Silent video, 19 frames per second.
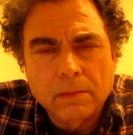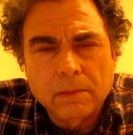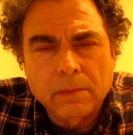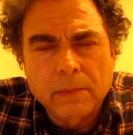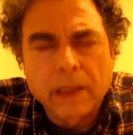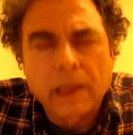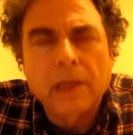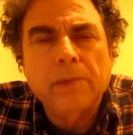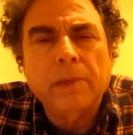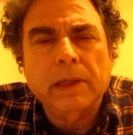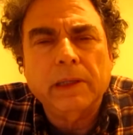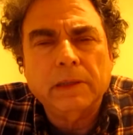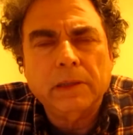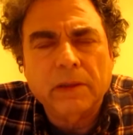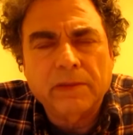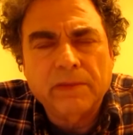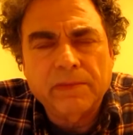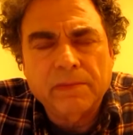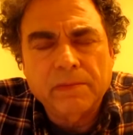making
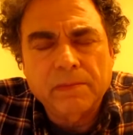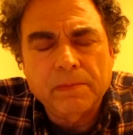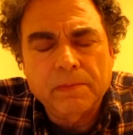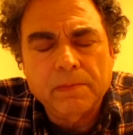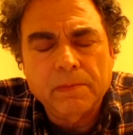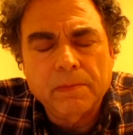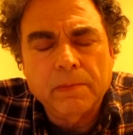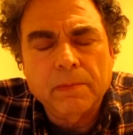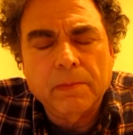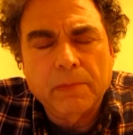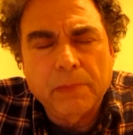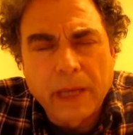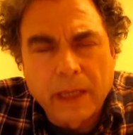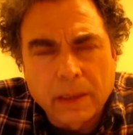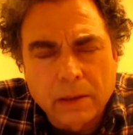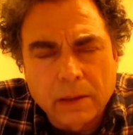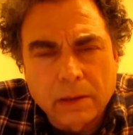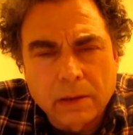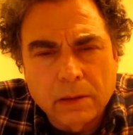myself
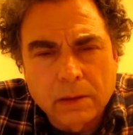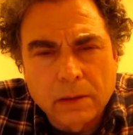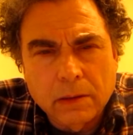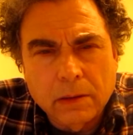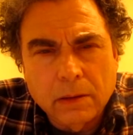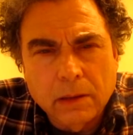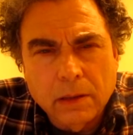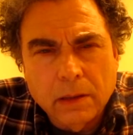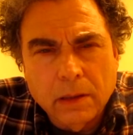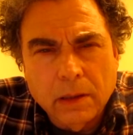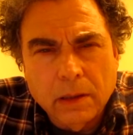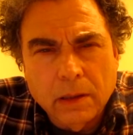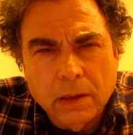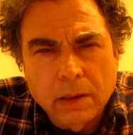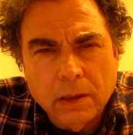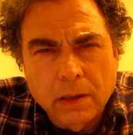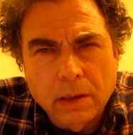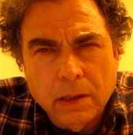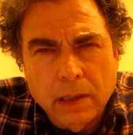better,
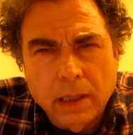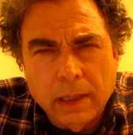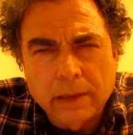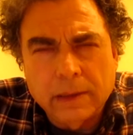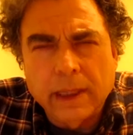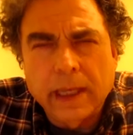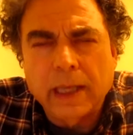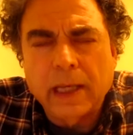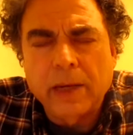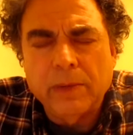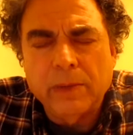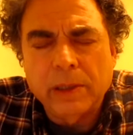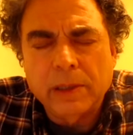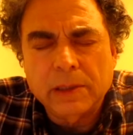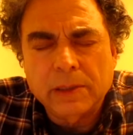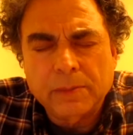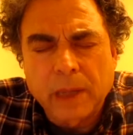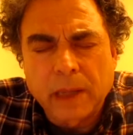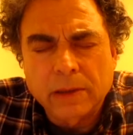and taking
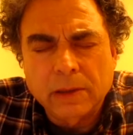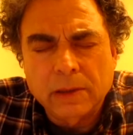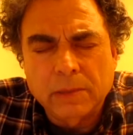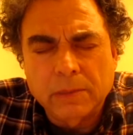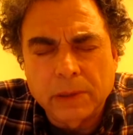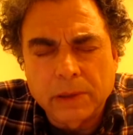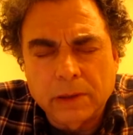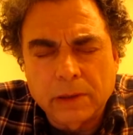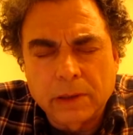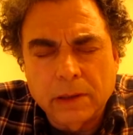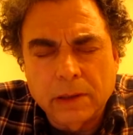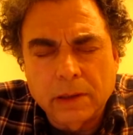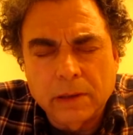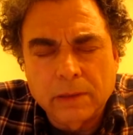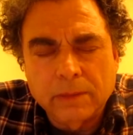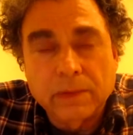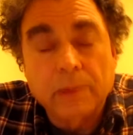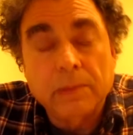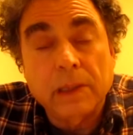responsibility
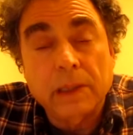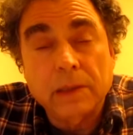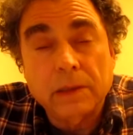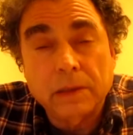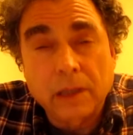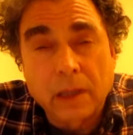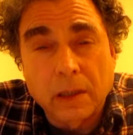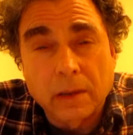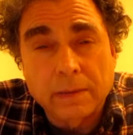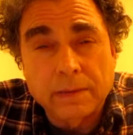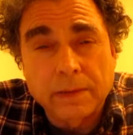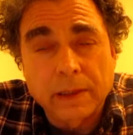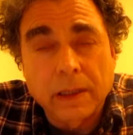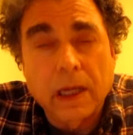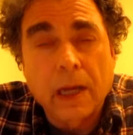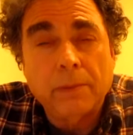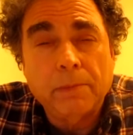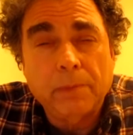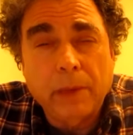for myself and
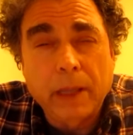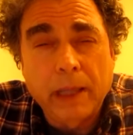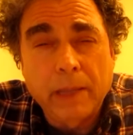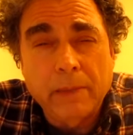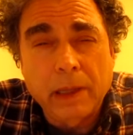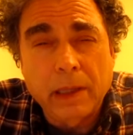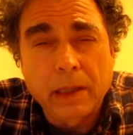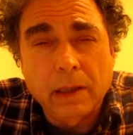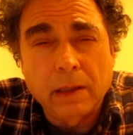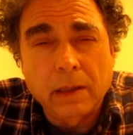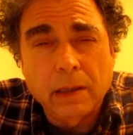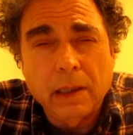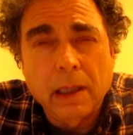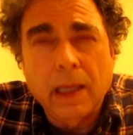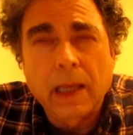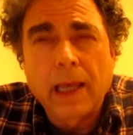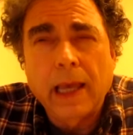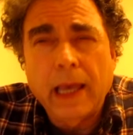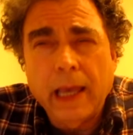not blaming
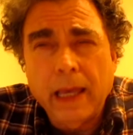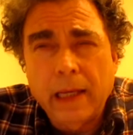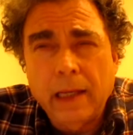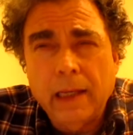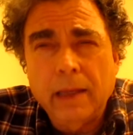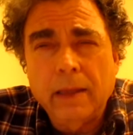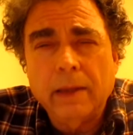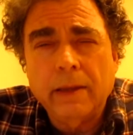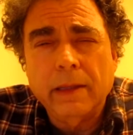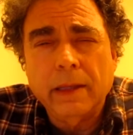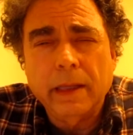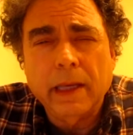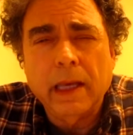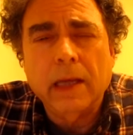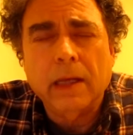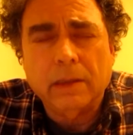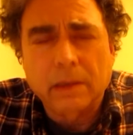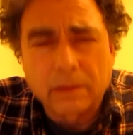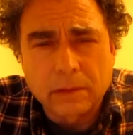anything
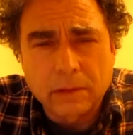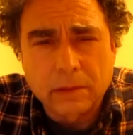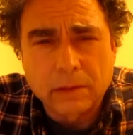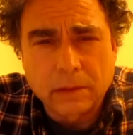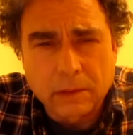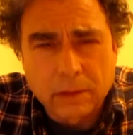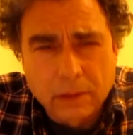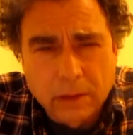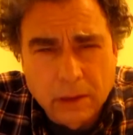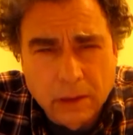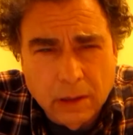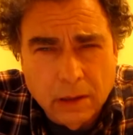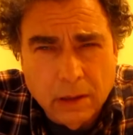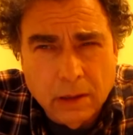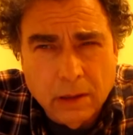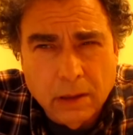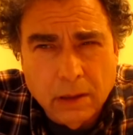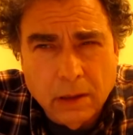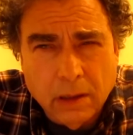else.
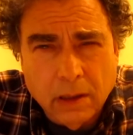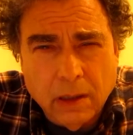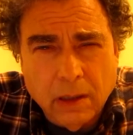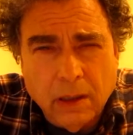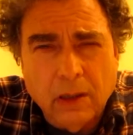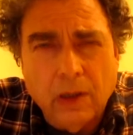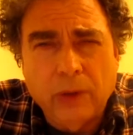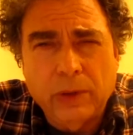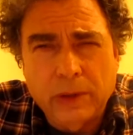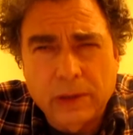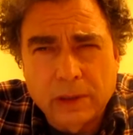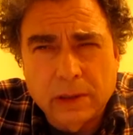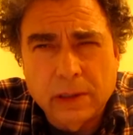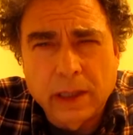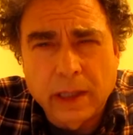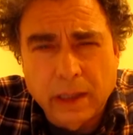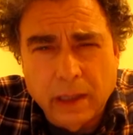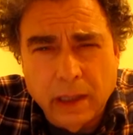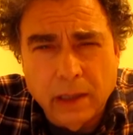Always
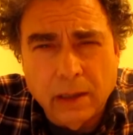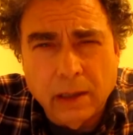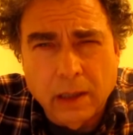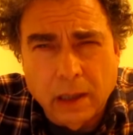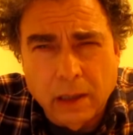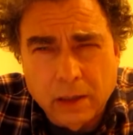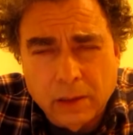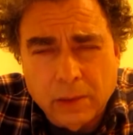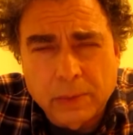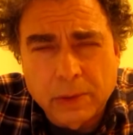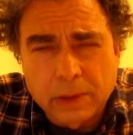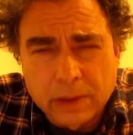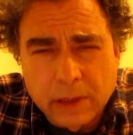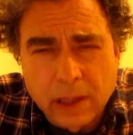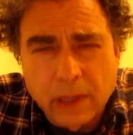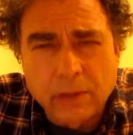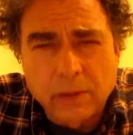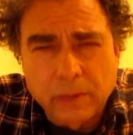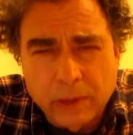taking
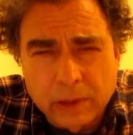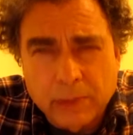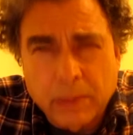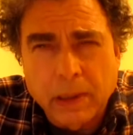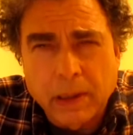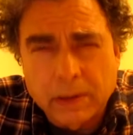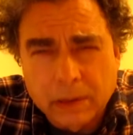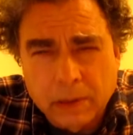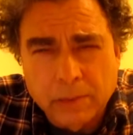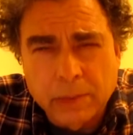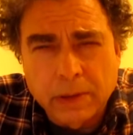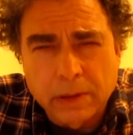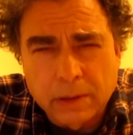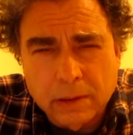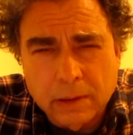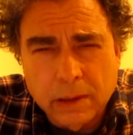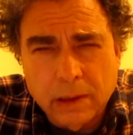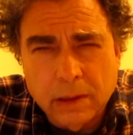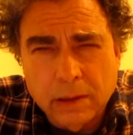100%
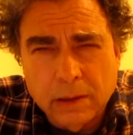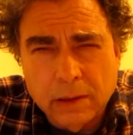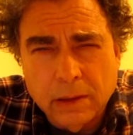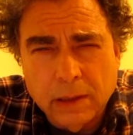responsibility,